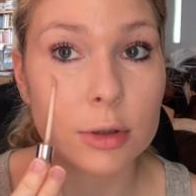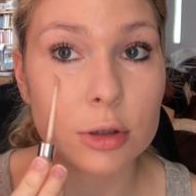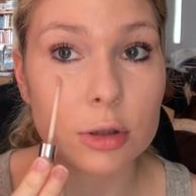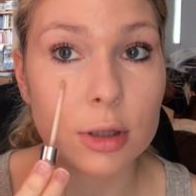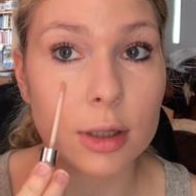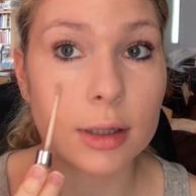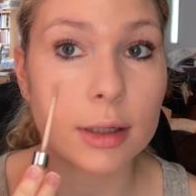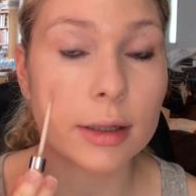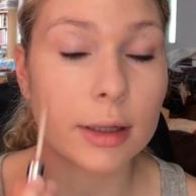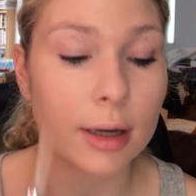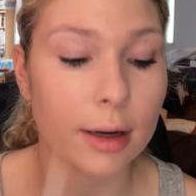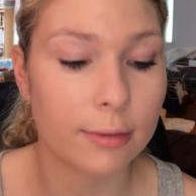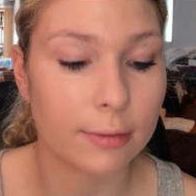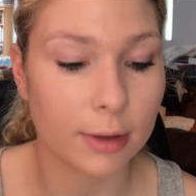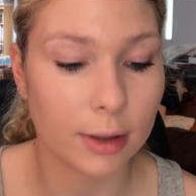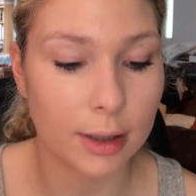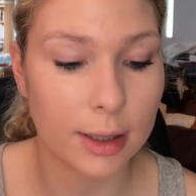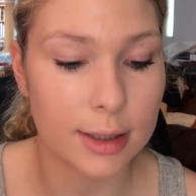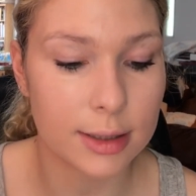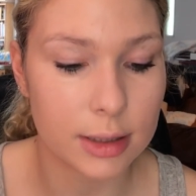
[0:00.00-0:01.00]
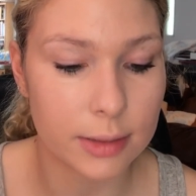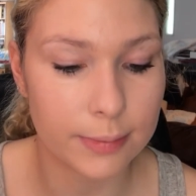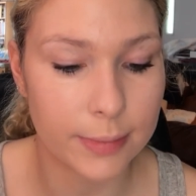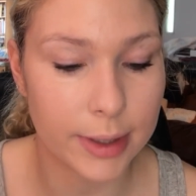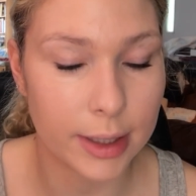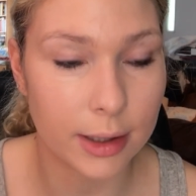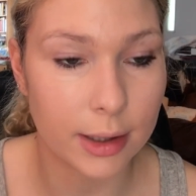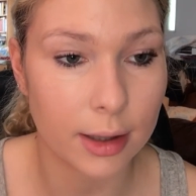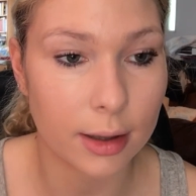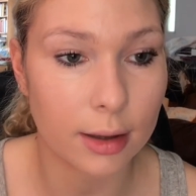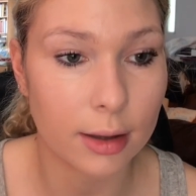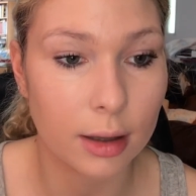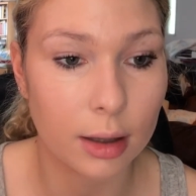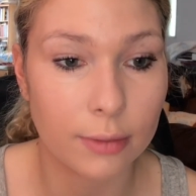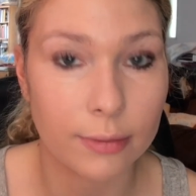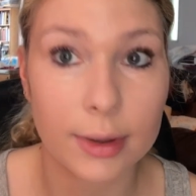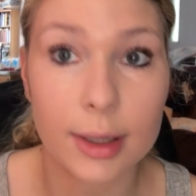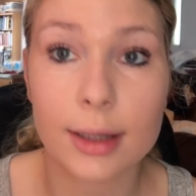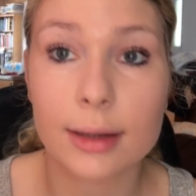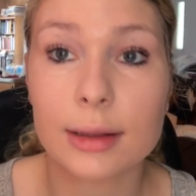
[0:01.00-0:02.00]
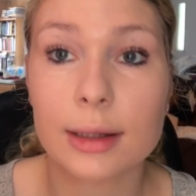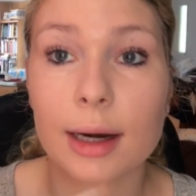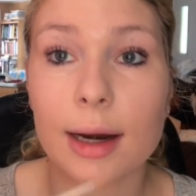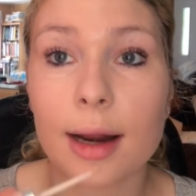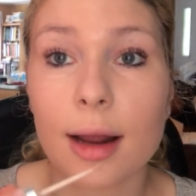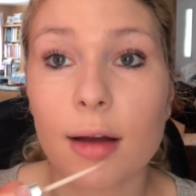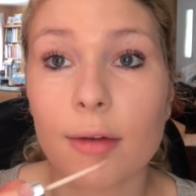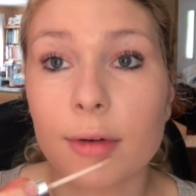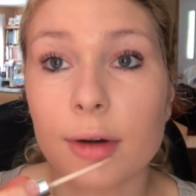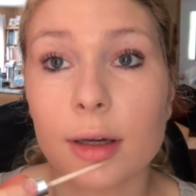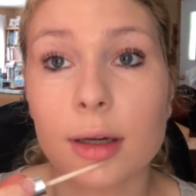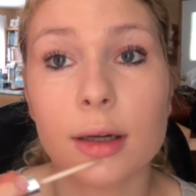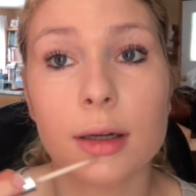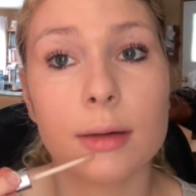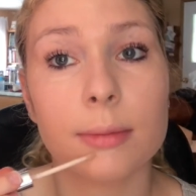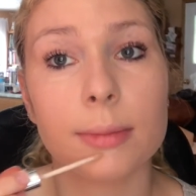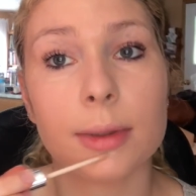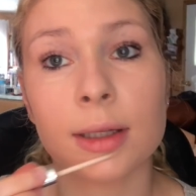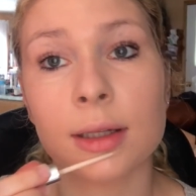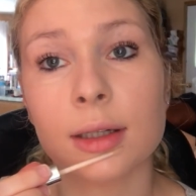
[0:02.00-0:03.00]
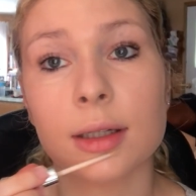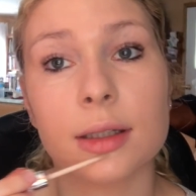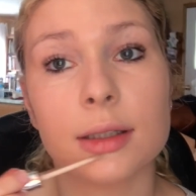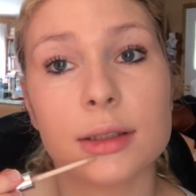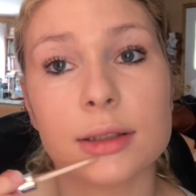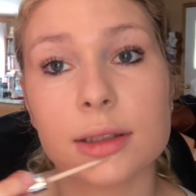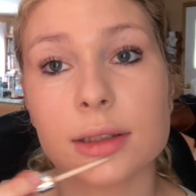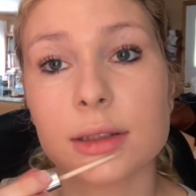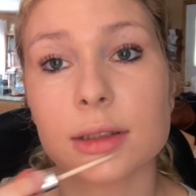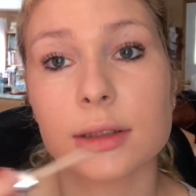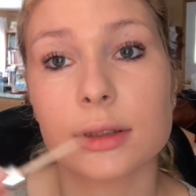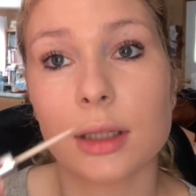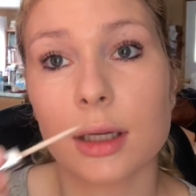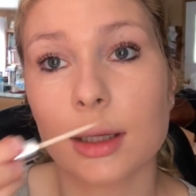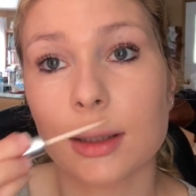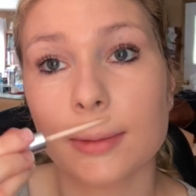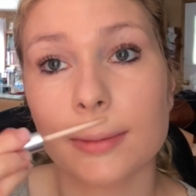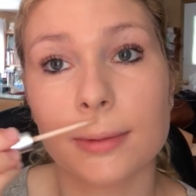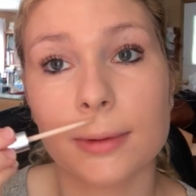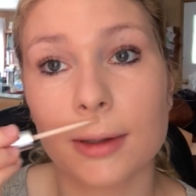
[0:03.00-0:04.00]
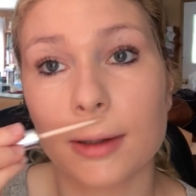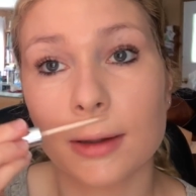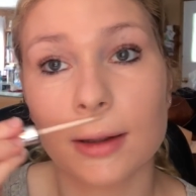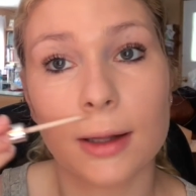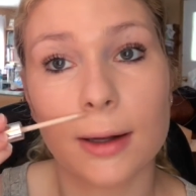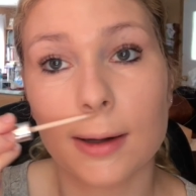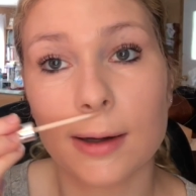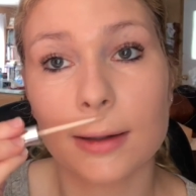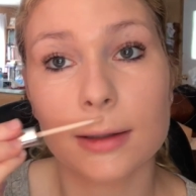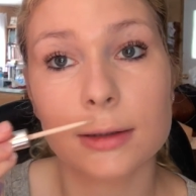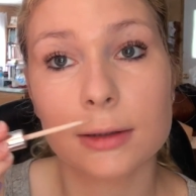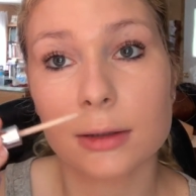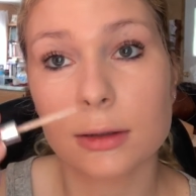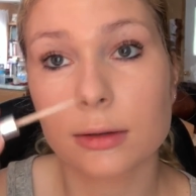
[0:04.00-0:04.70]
Trying to get every last bit of it that I have in here because it's not a lot.